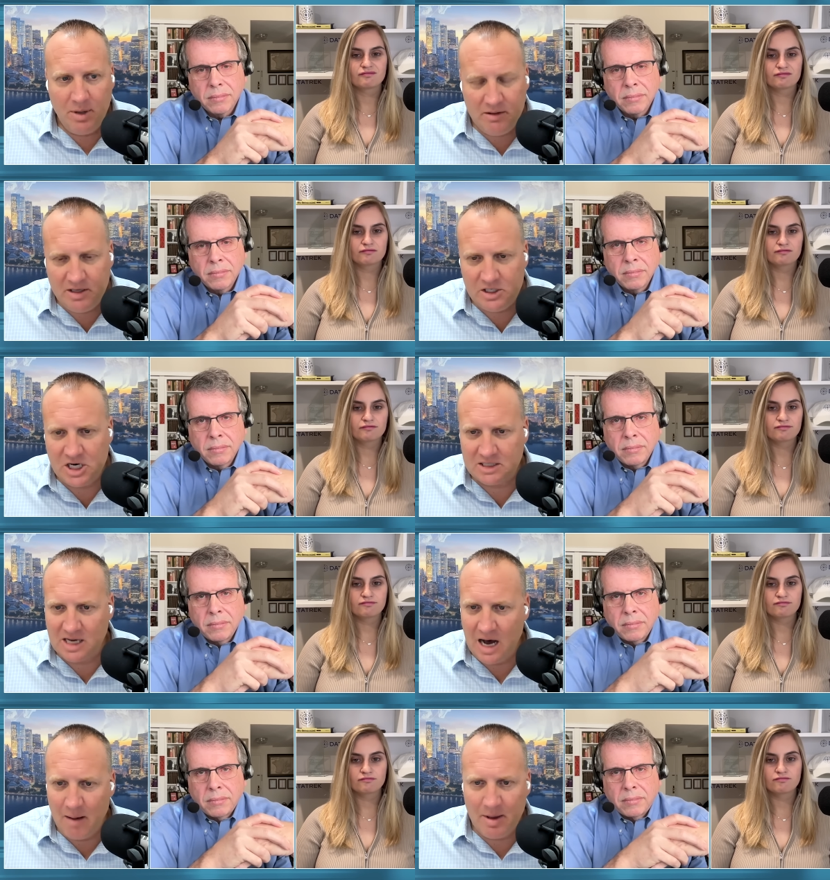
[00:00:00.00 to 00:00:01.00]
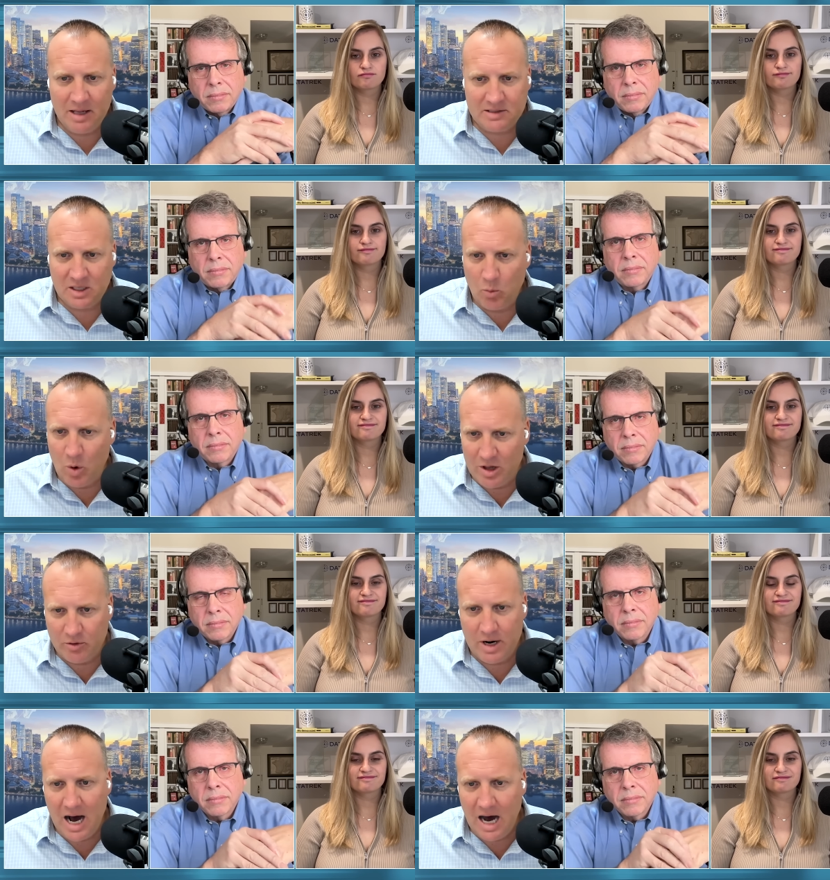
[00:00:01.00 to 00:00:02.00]
Speaker 1: PTJ's comments and whether
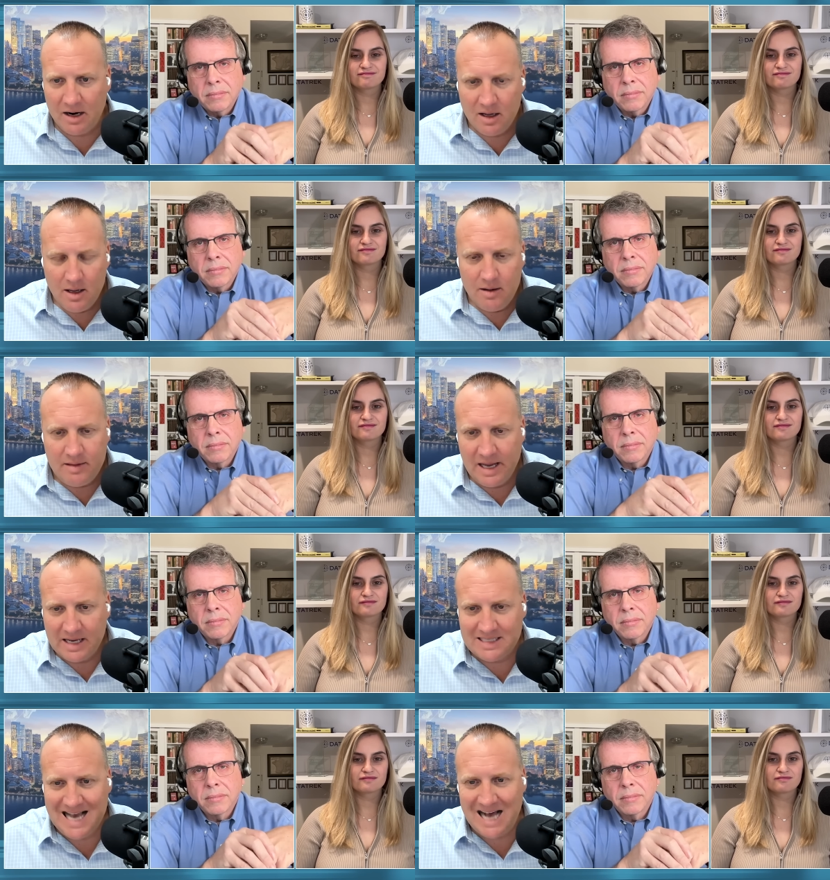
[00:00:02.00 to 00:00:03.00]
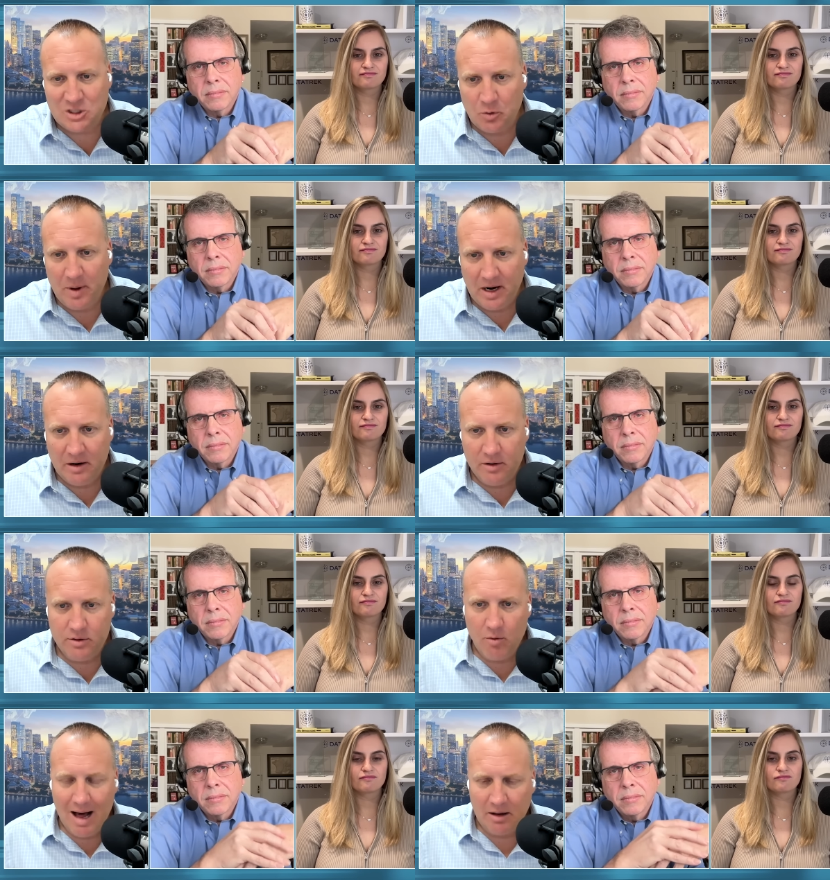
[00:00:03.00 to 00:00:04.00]
or not they exacerbated
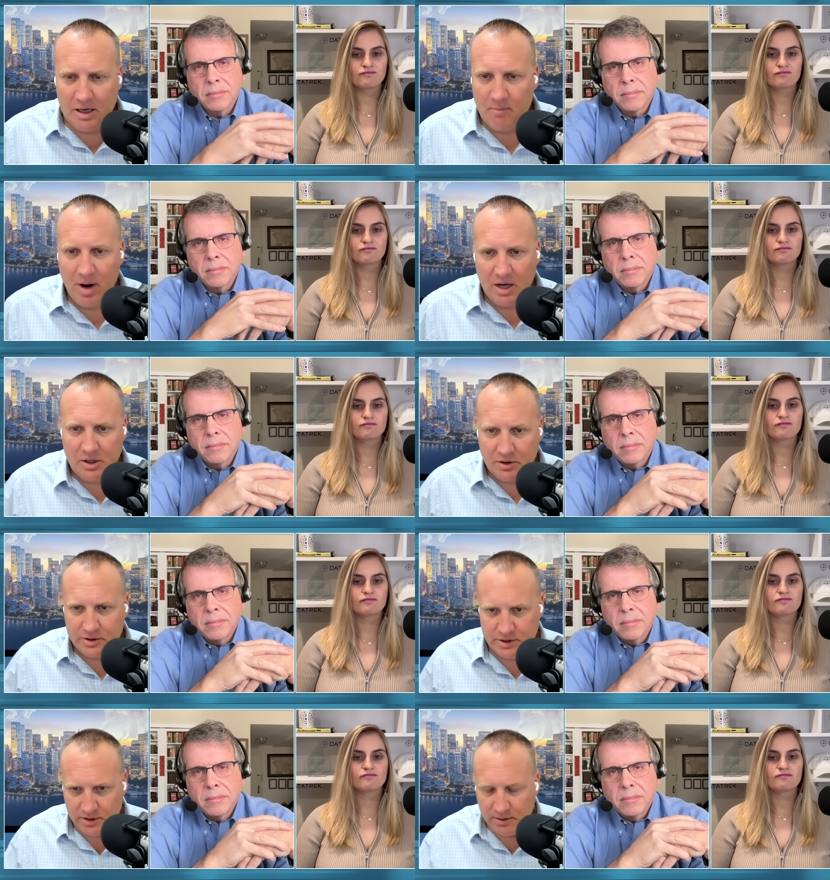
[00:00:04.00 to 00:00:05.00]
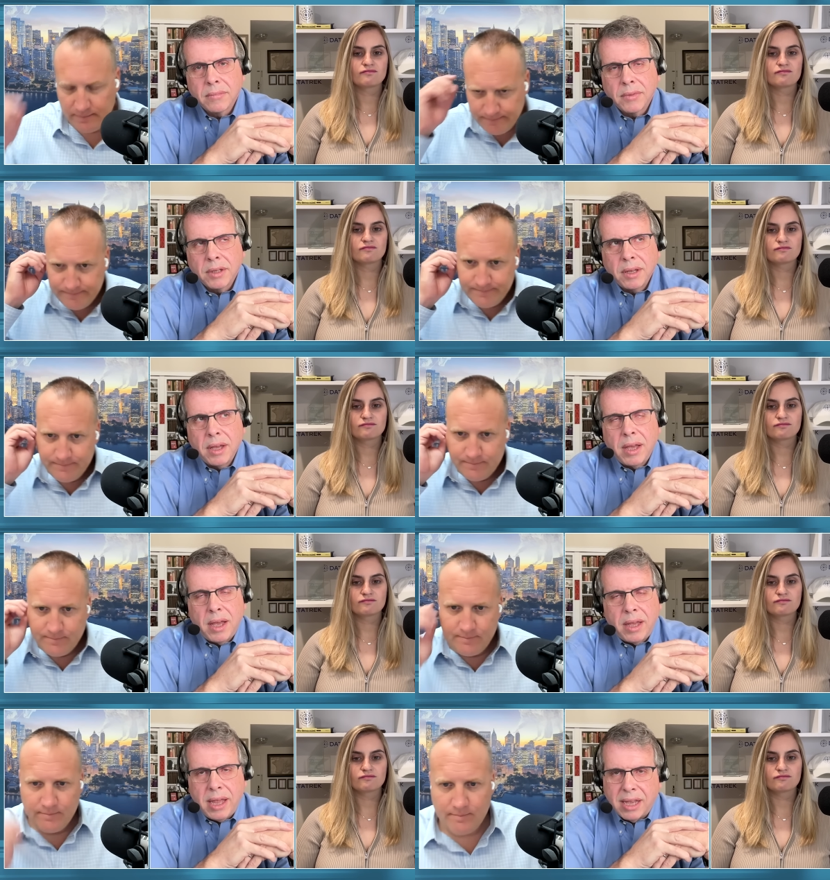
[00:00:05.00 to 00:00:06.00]
the rally in bond yields.
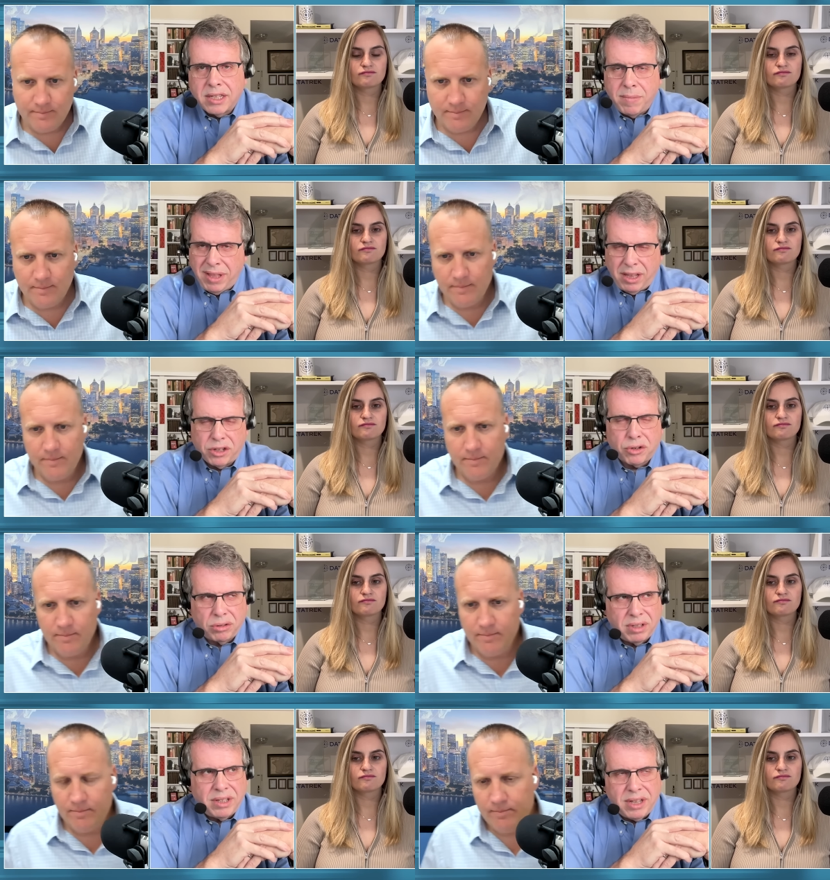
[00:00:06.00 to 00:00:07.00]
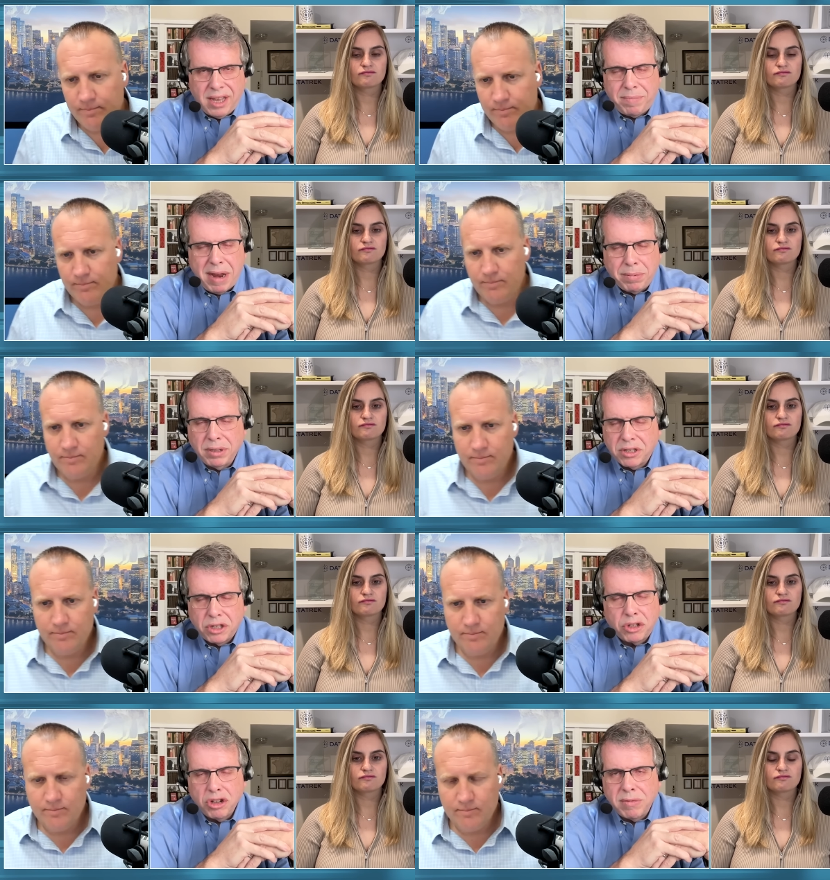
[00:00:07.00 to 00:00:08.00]
Speaker 2: Yes, I mean they certainly did. People
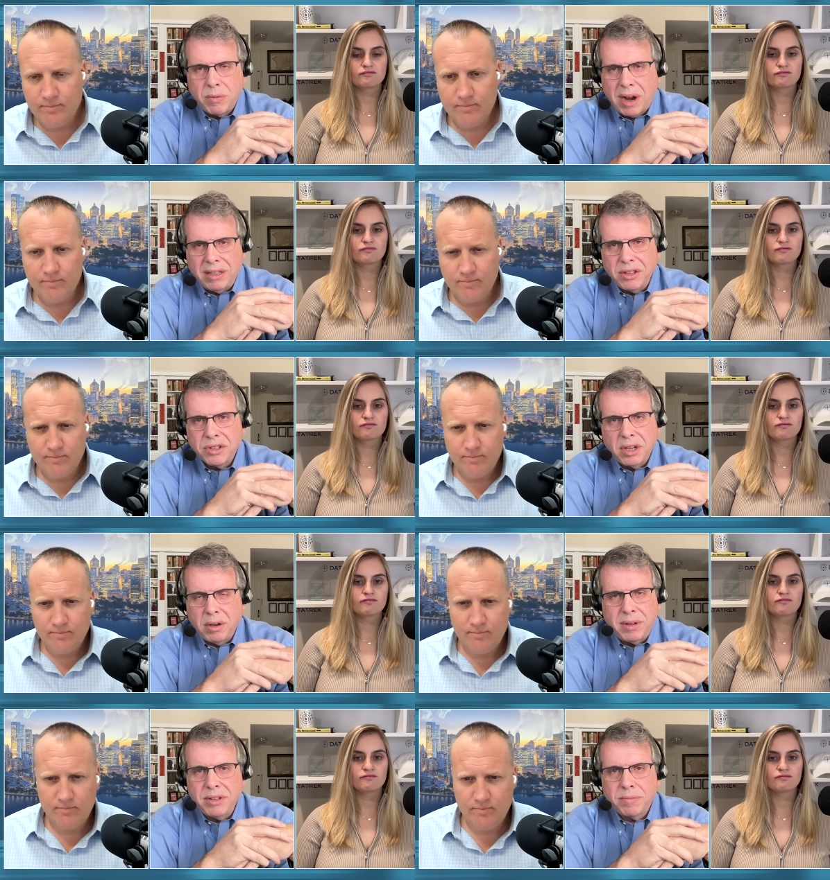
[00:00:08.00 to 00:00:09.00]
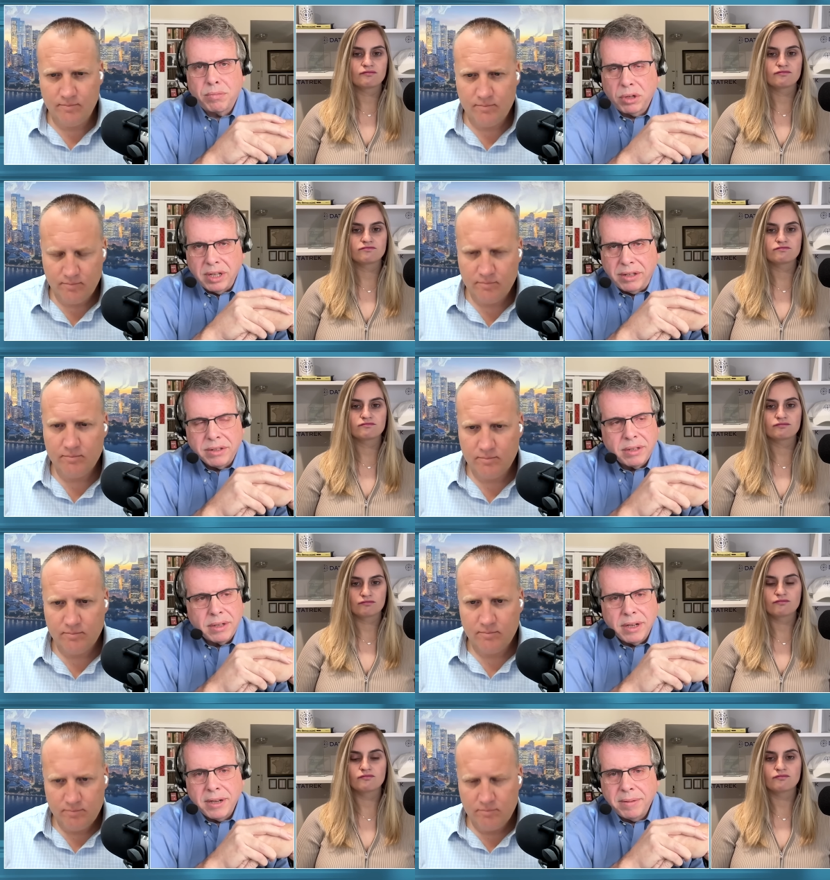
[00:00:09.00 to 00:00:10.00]
listened to him, and rightly so. He's brilliant,
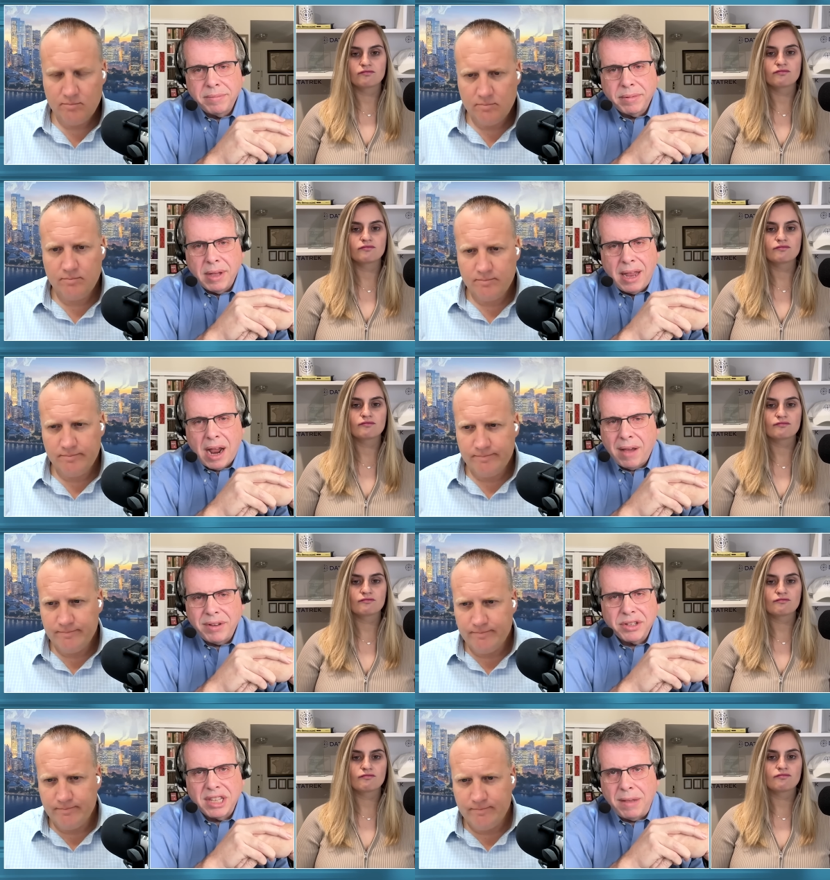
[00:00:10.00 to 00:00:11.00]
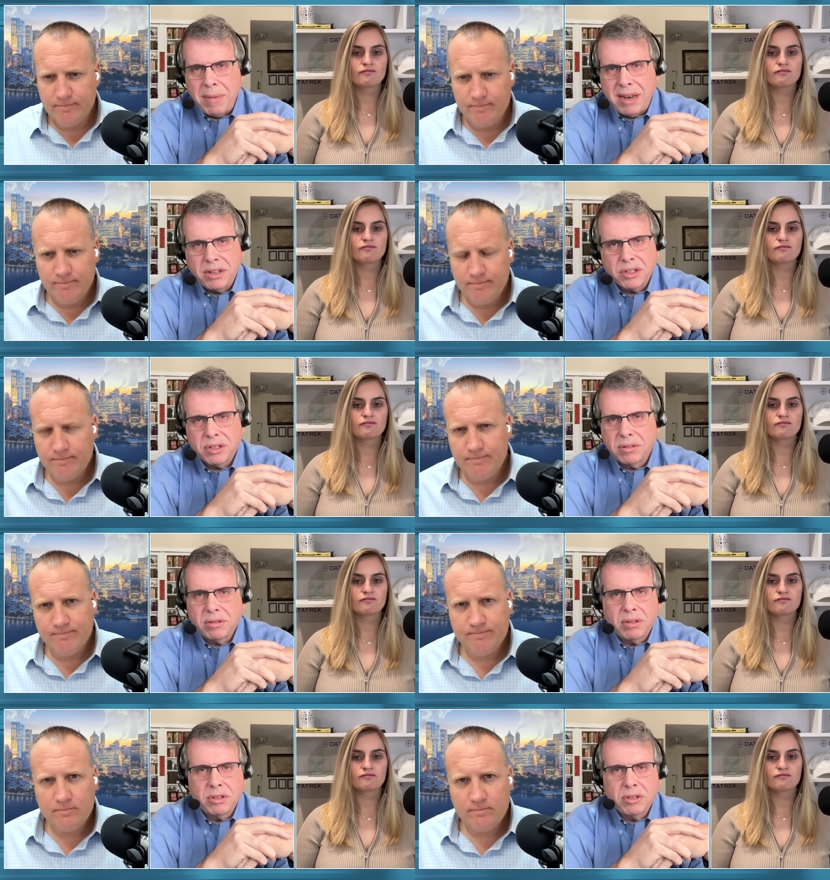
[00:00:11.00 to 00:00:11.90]
um, and obviously it made us